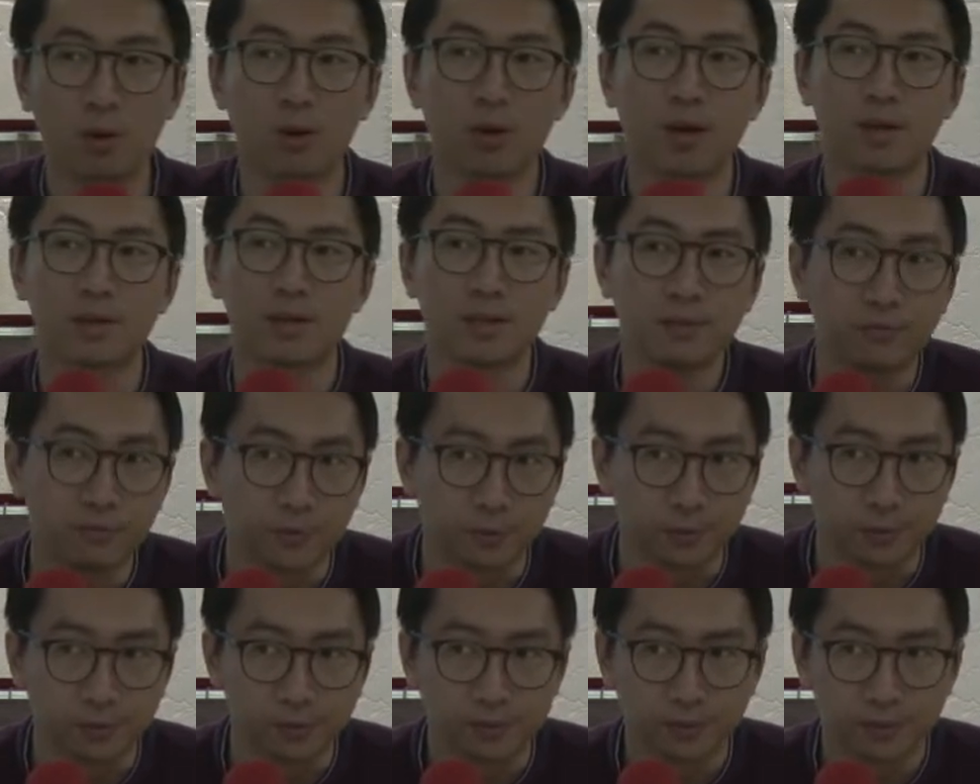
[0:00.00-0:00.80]
are
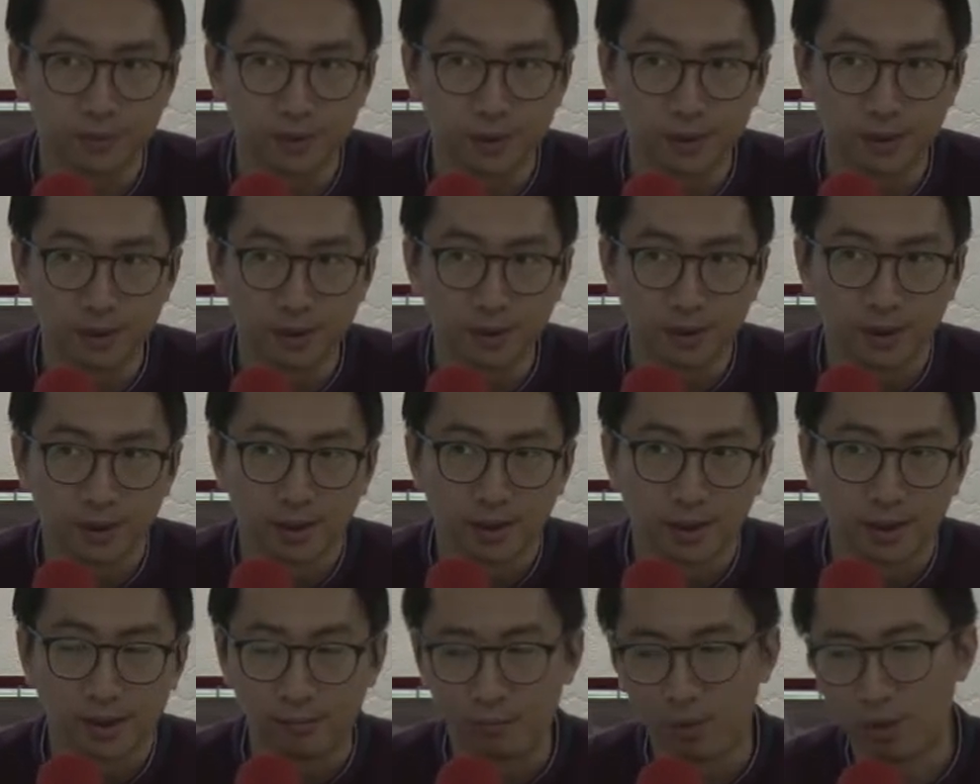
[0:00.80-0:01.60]
sinful.
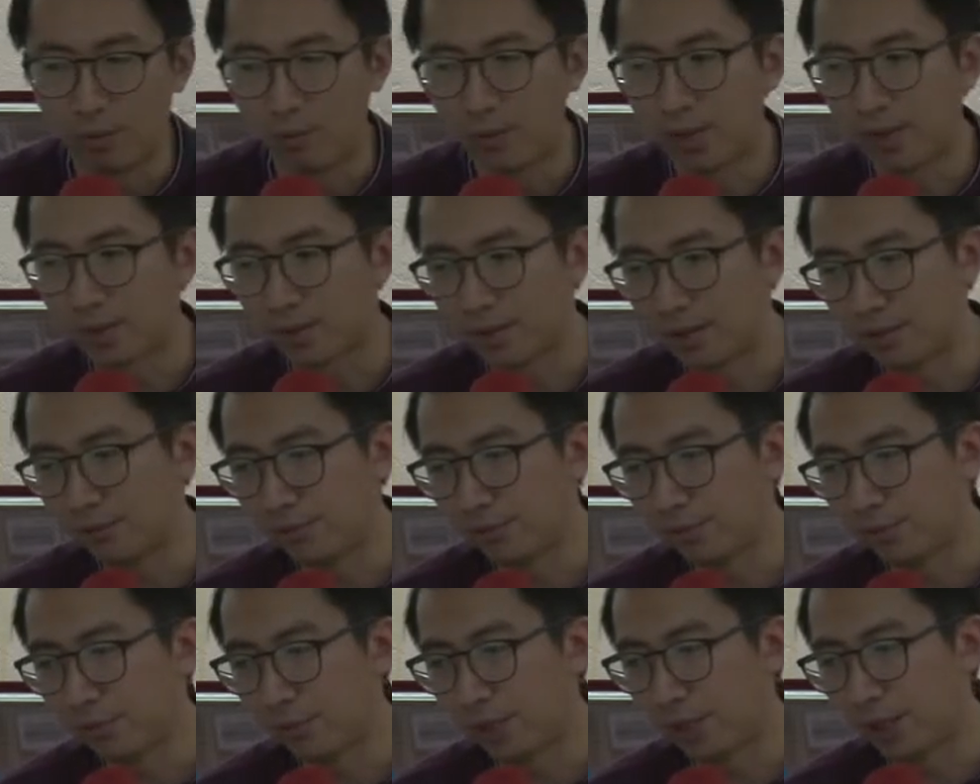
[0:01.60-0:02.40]
And when we are
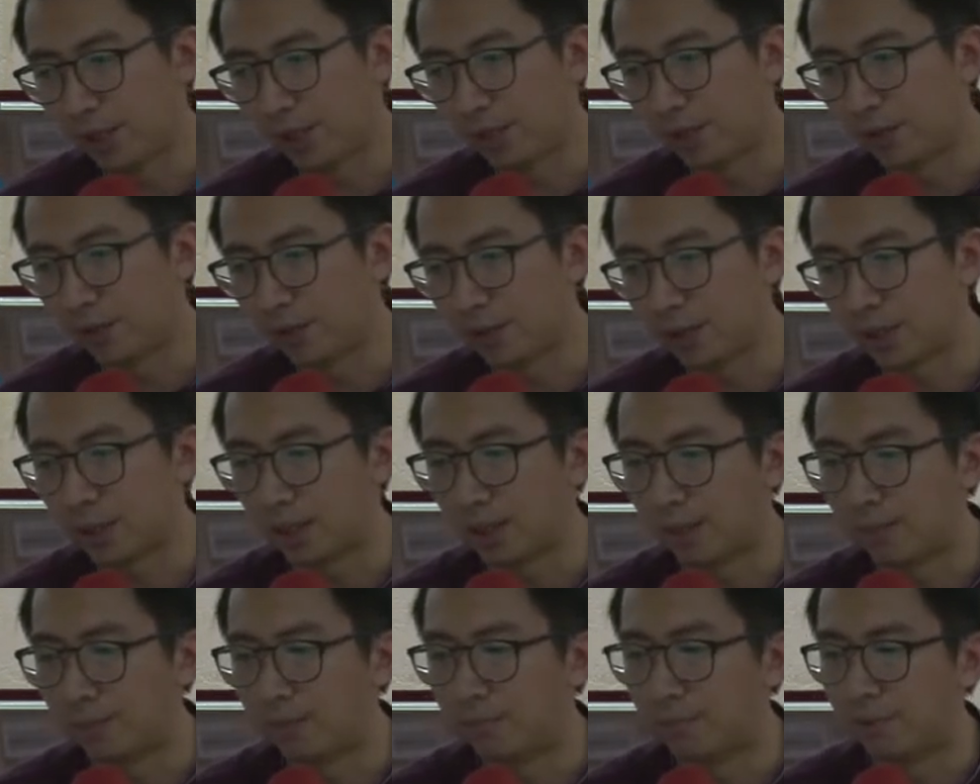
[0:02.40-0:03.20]
sinful, we cannot
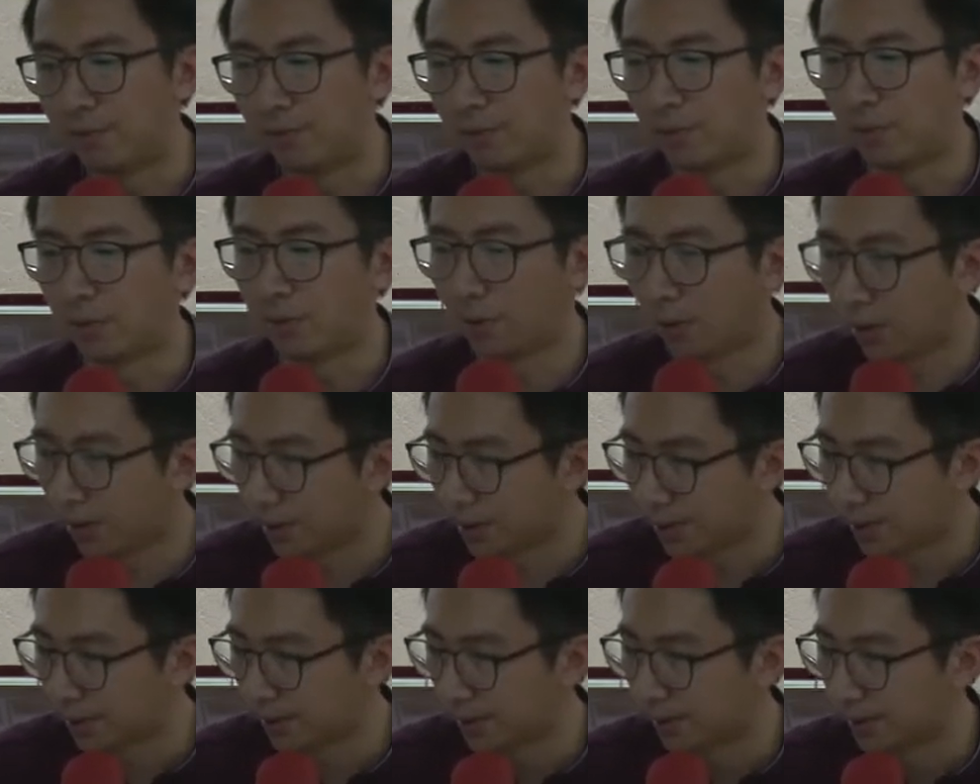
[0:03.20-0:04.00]
come before
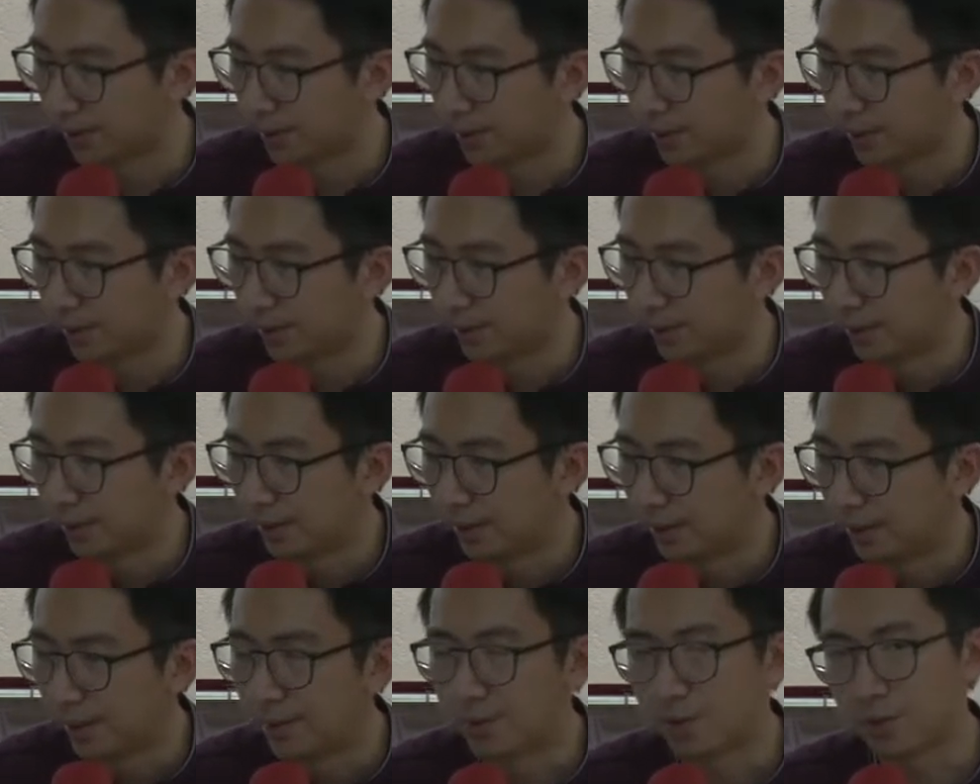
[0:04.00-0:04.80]
God.
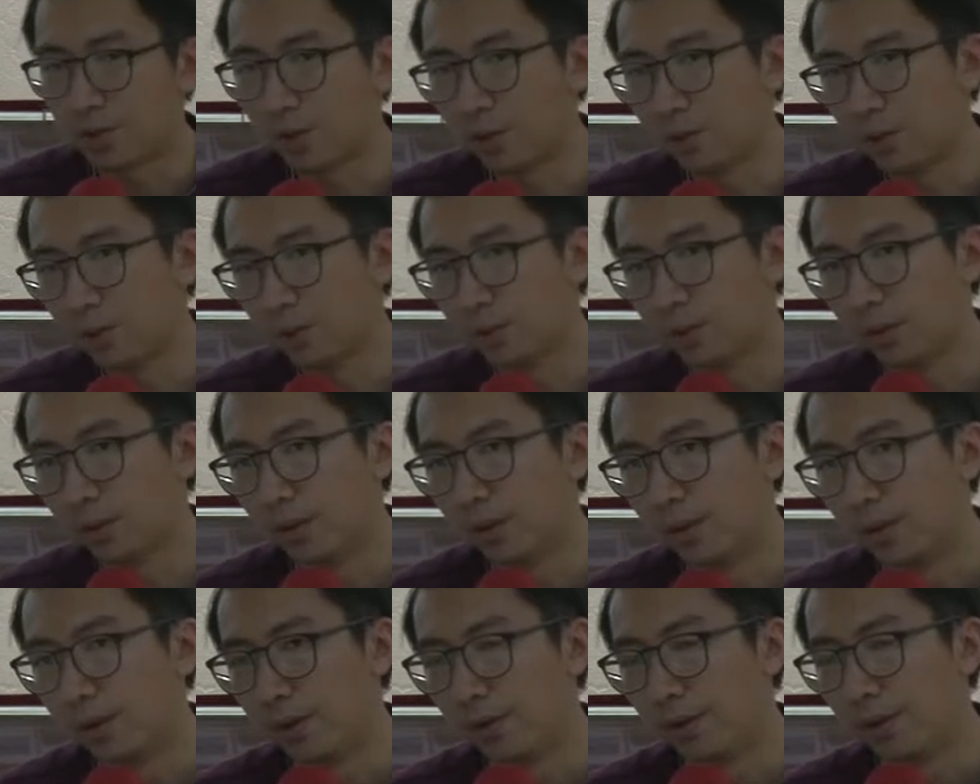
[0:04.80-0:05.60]
And so,
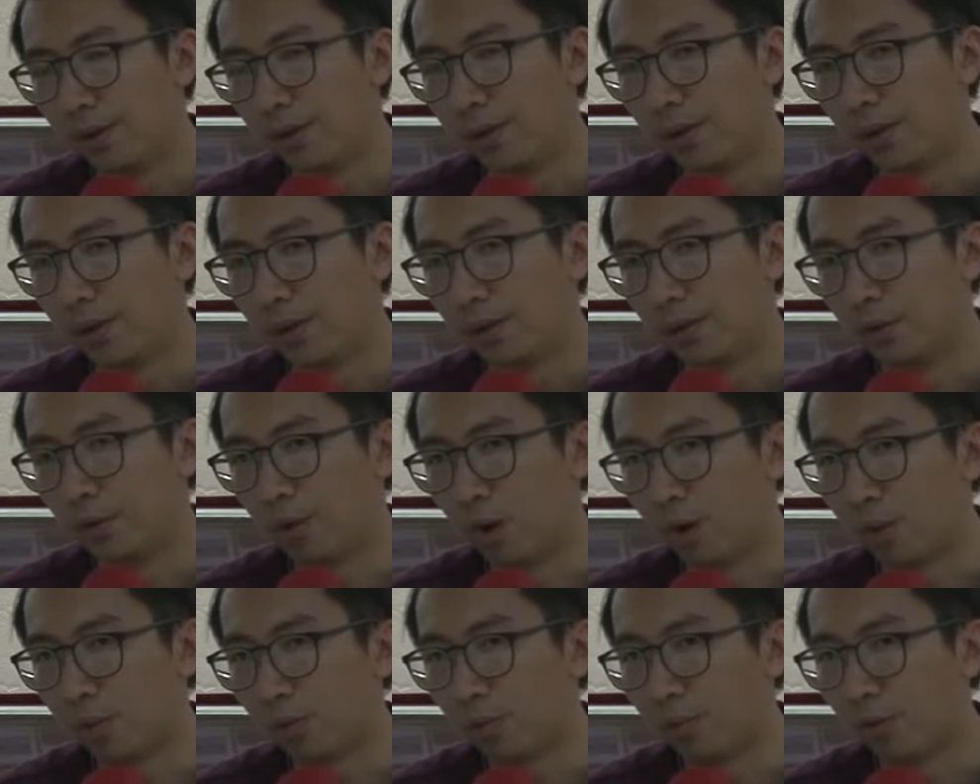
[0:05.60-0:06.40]

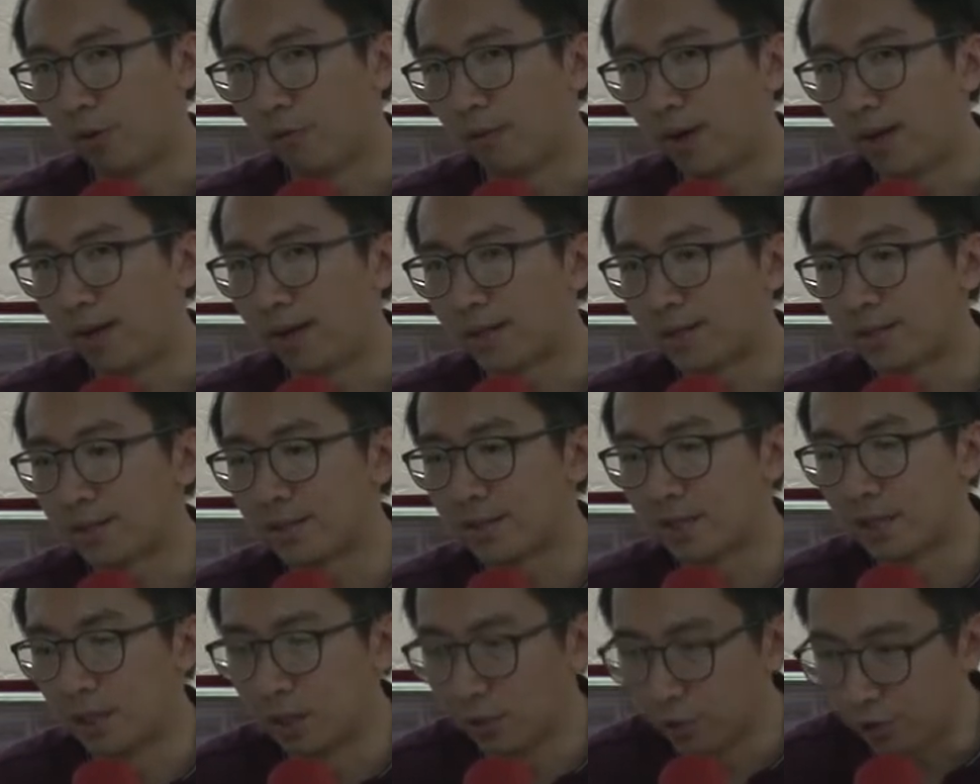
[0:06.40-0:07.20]
God provides us a
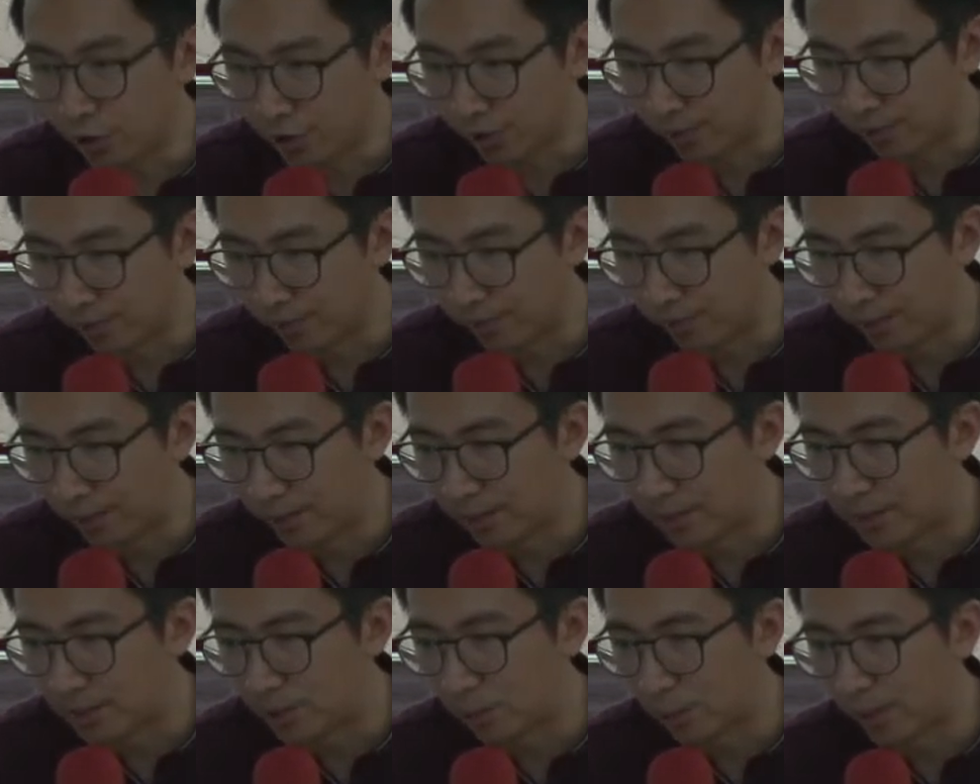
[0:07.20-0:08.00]
solution. And
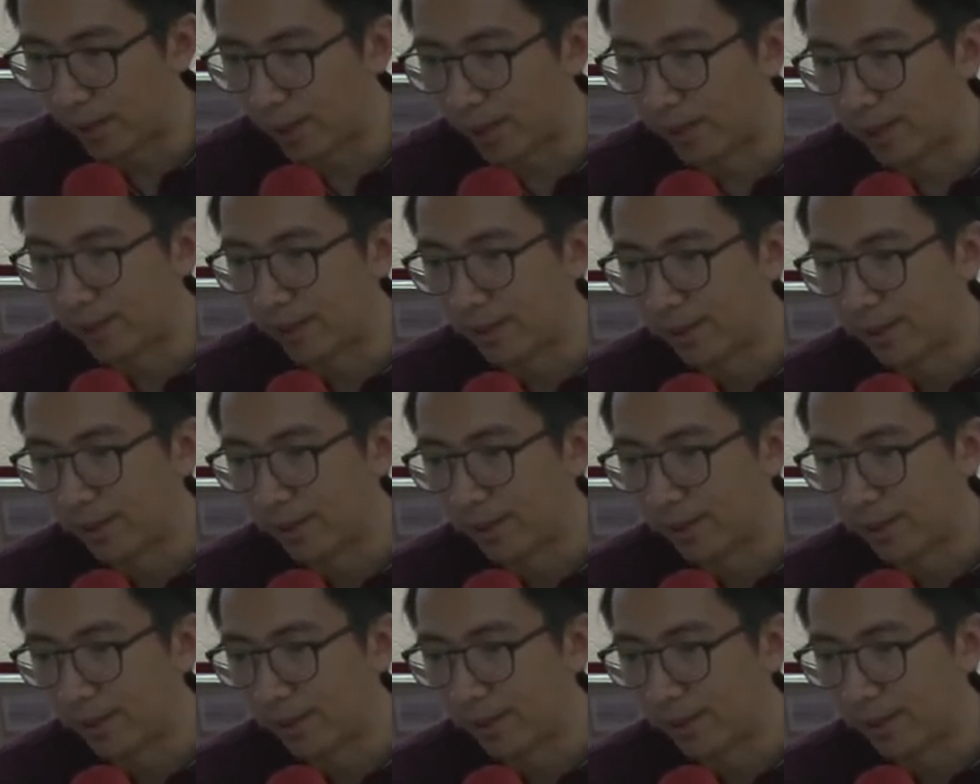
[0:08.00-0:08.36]
that's where